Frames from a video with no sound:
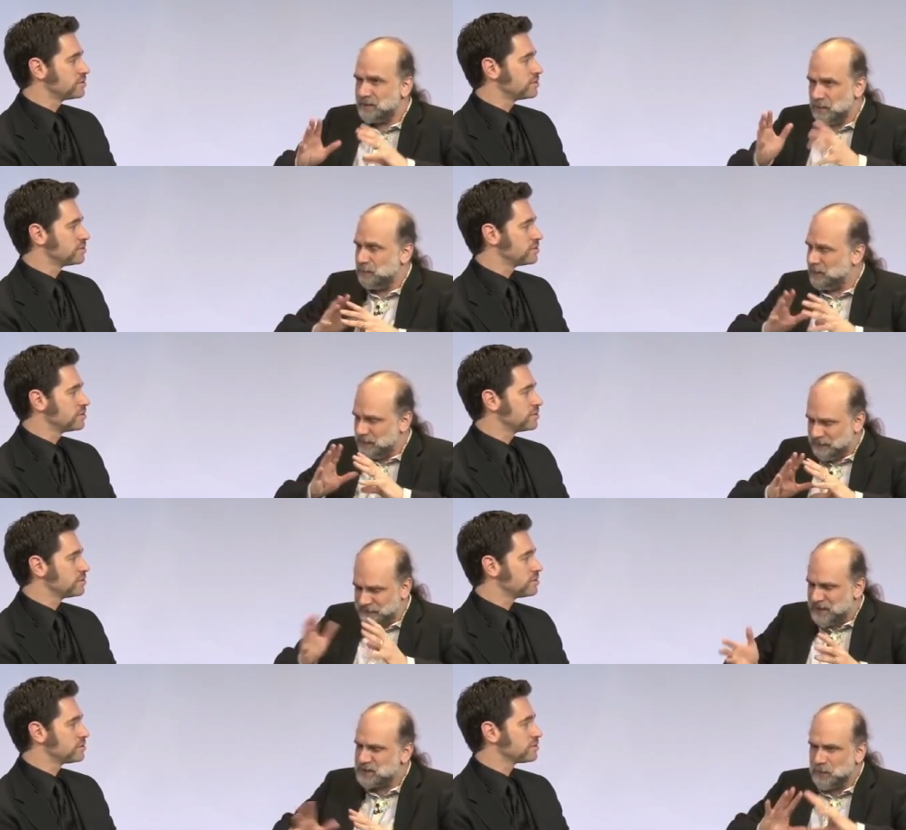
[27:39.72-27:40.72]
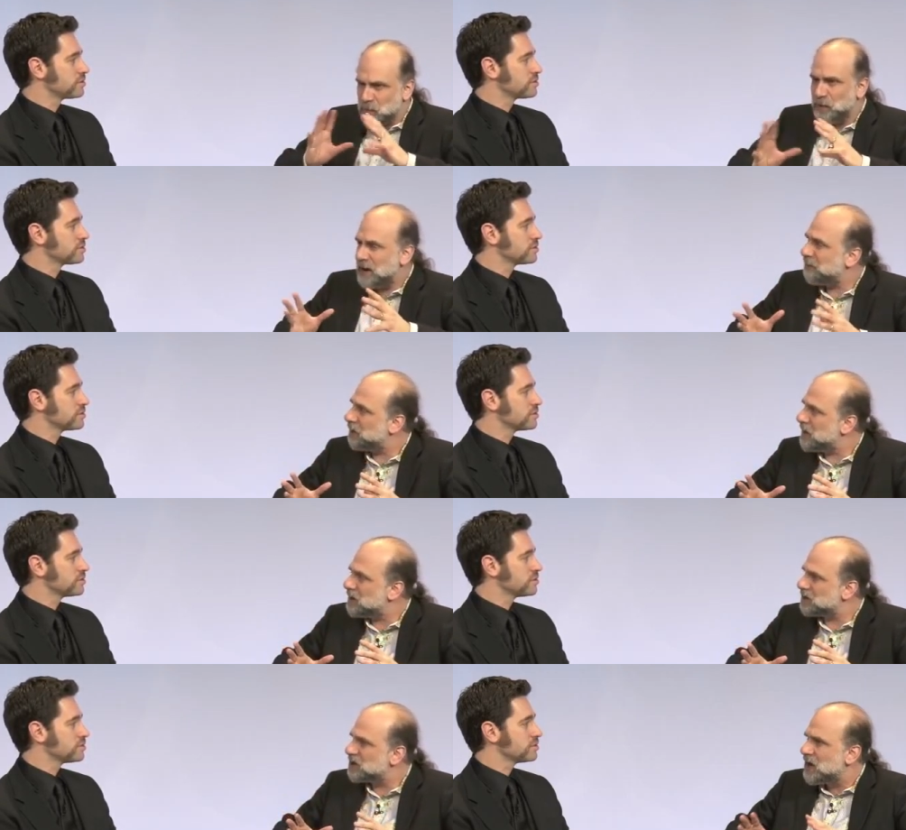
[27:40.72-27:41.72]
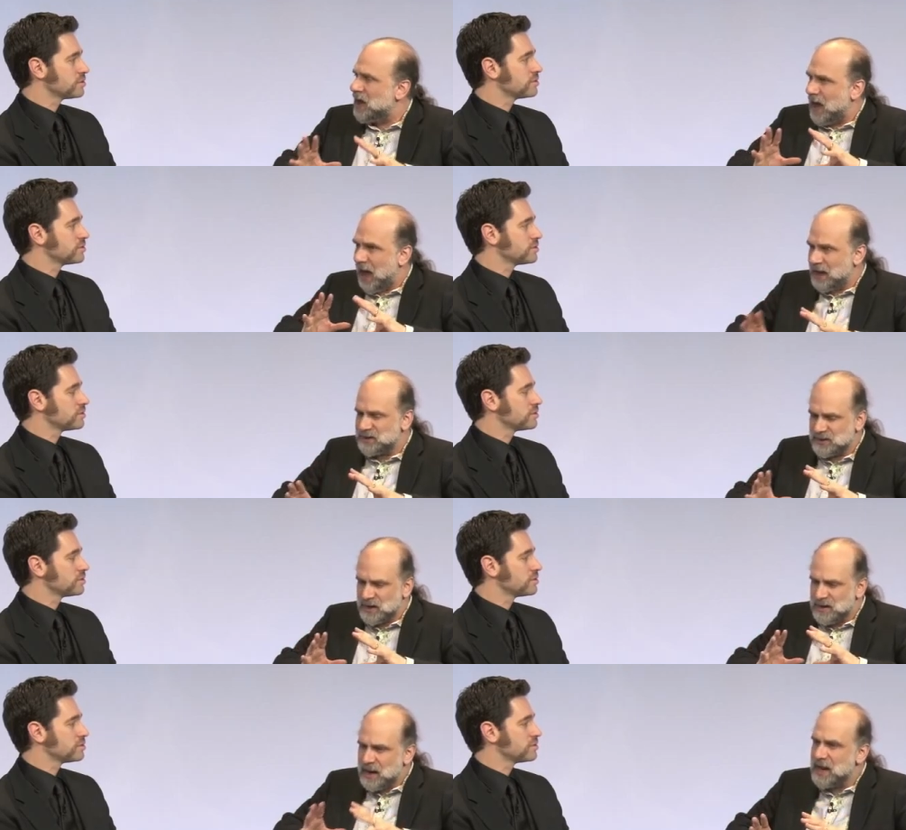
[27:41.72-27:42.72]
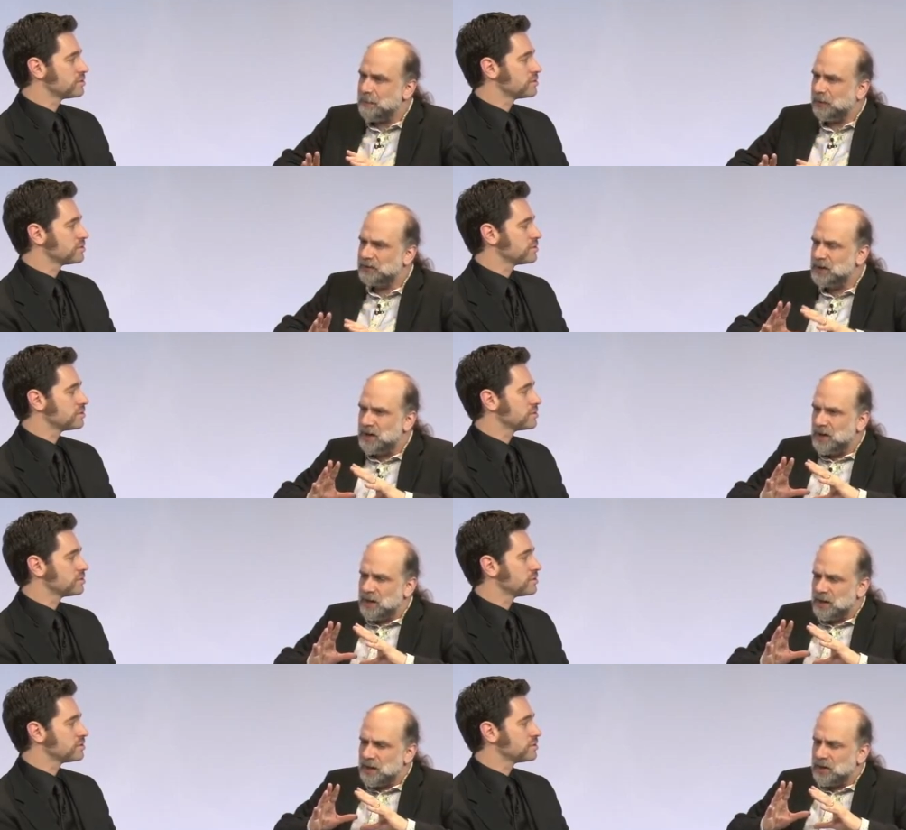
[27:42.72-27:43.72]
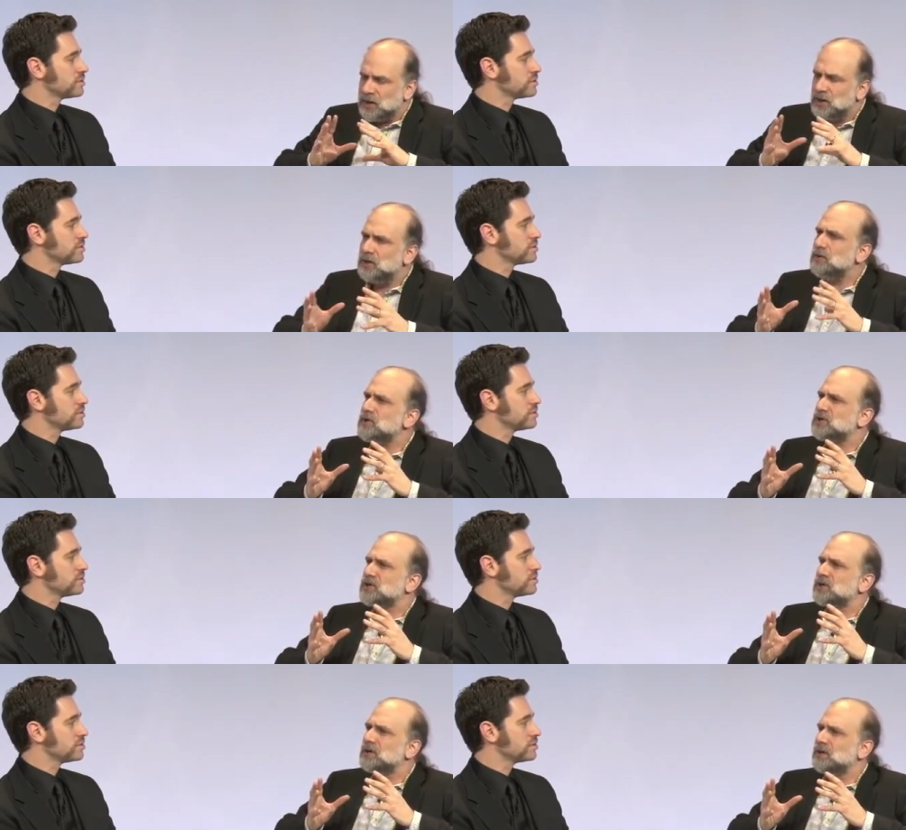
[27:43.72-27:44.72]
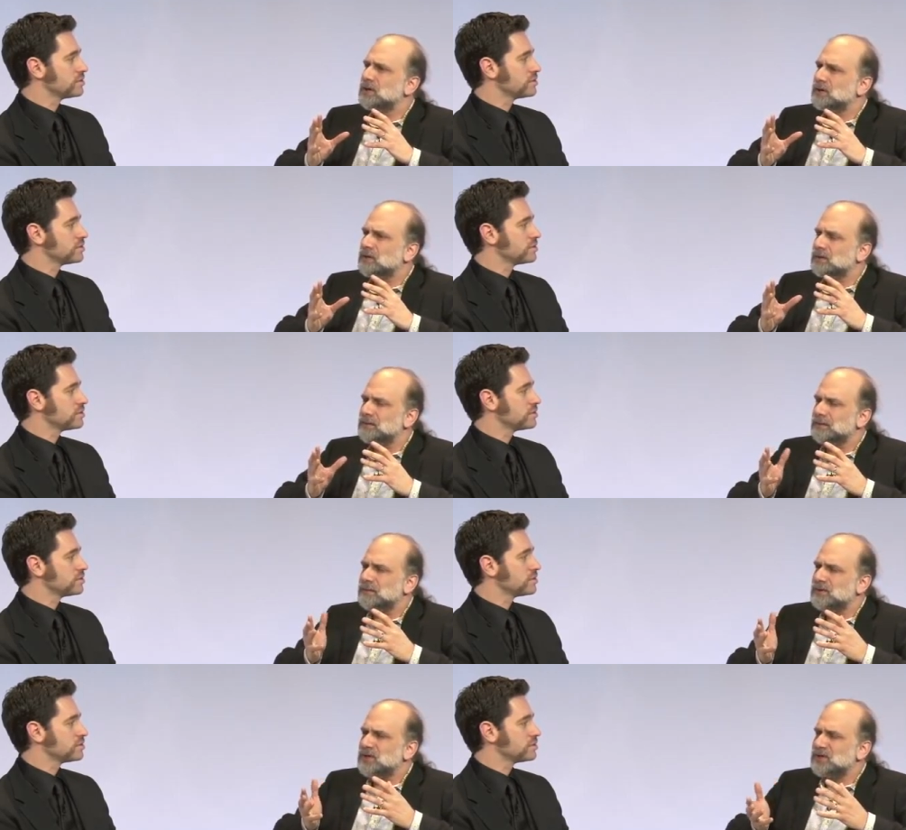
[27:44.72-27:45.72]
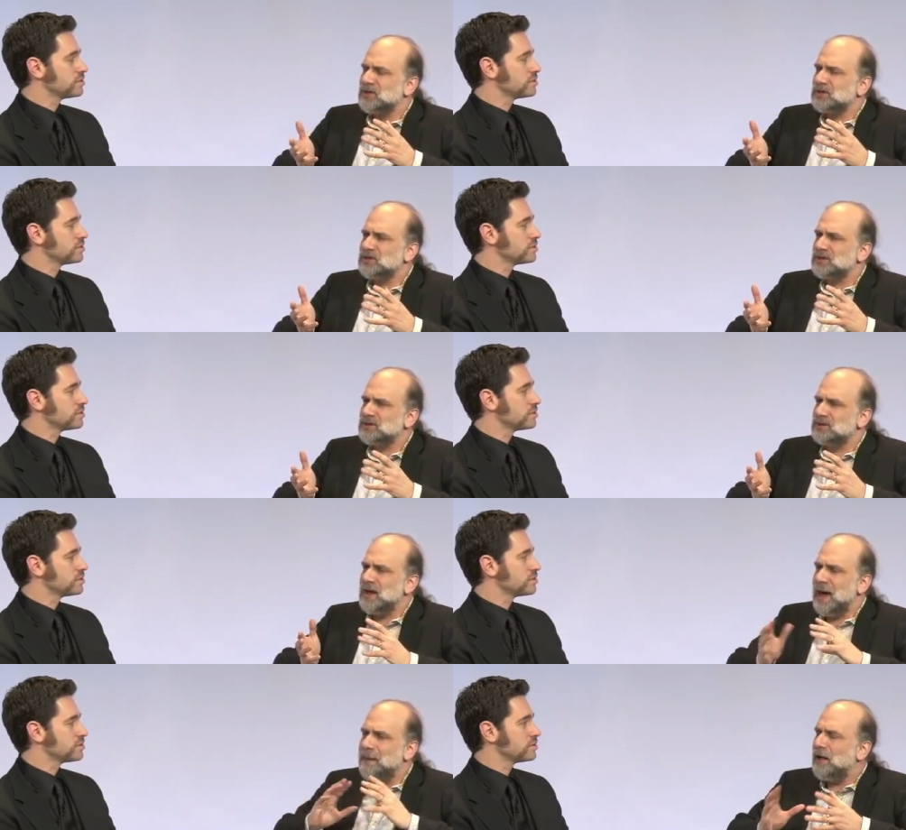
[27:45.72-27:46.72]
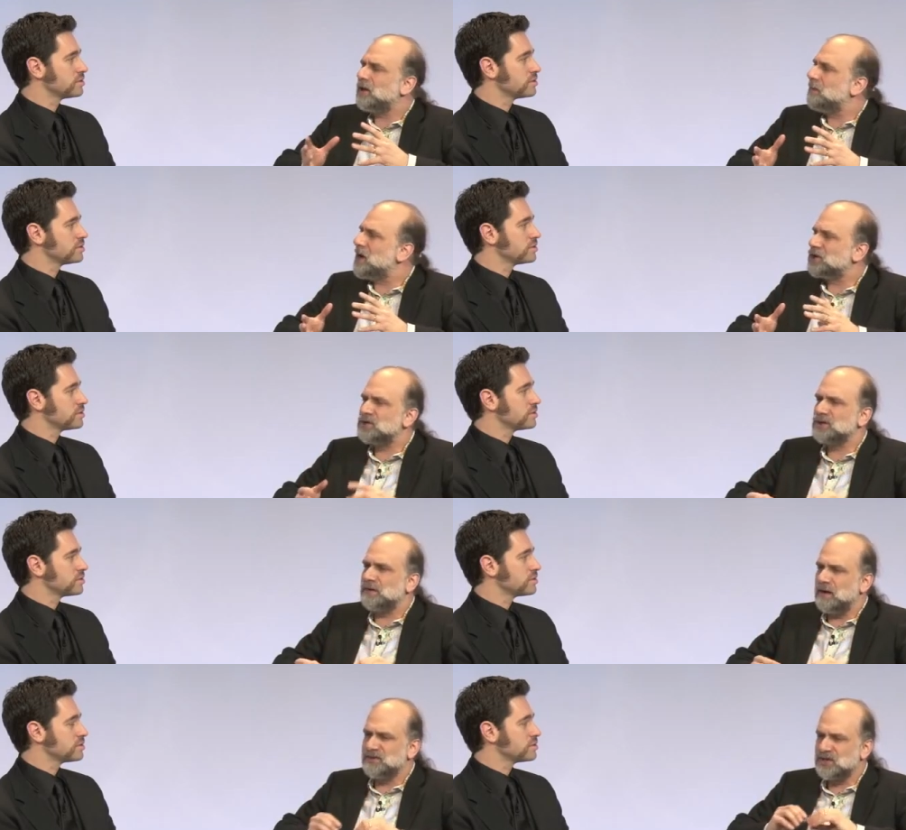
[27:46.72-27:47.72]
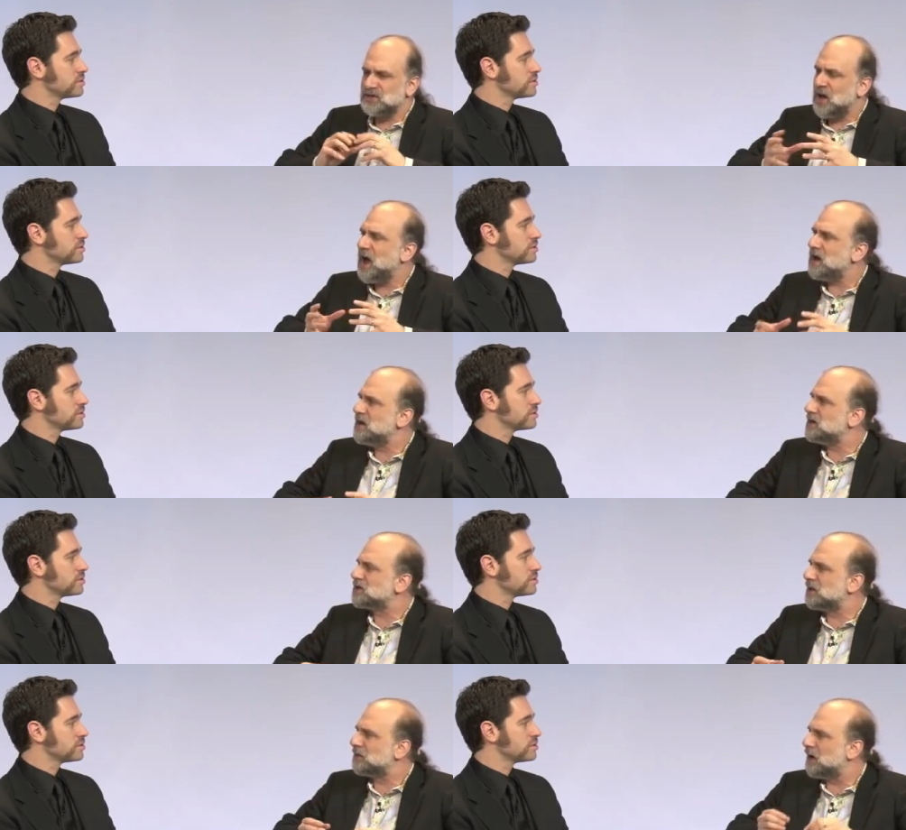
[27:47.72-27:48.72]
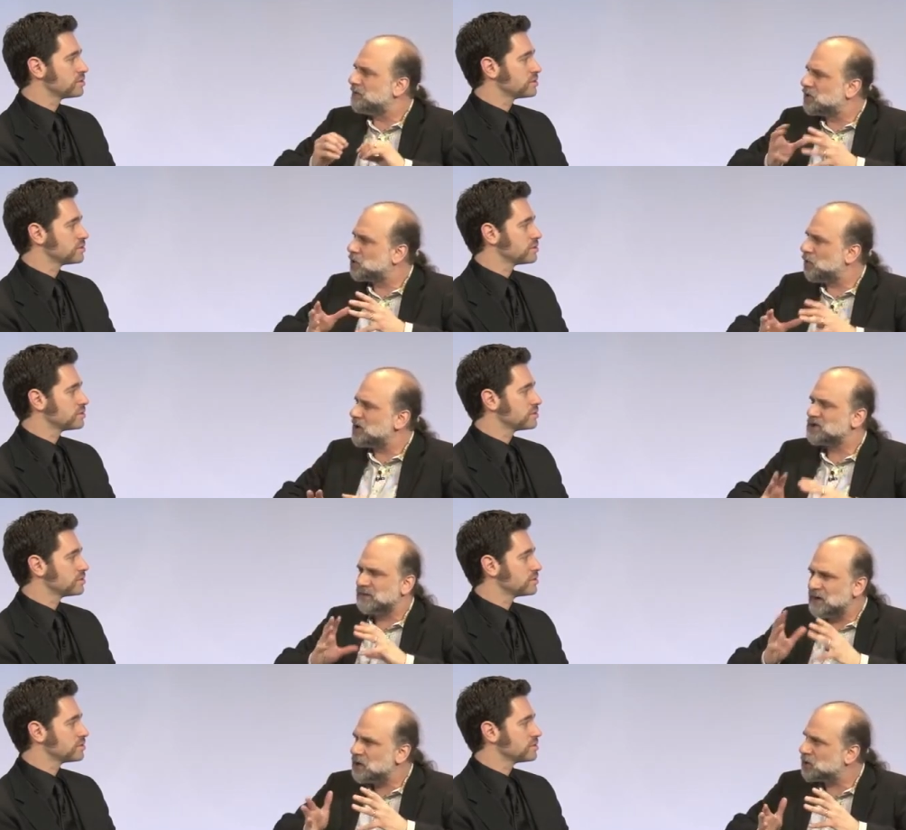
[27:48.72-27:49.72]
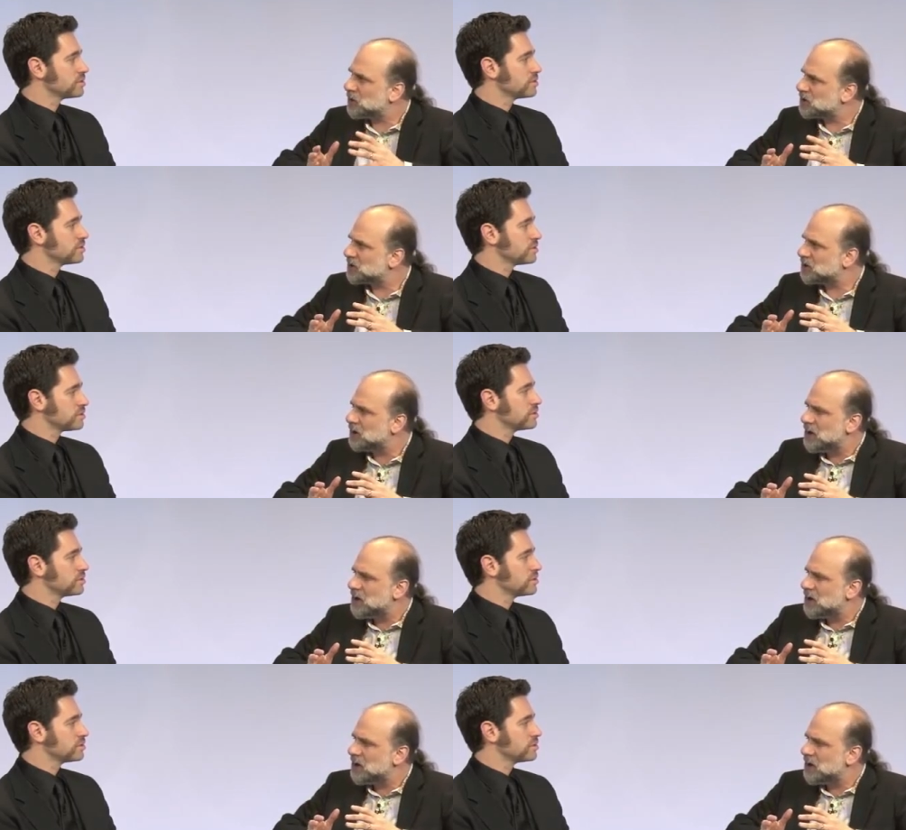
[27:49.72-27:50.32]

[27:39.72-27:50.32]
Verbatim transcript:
Speaker 1: you know, Facebook, whatever it is, has enabled, you know, huge, just just amalgamations of, of societies, of, of choice, of interest,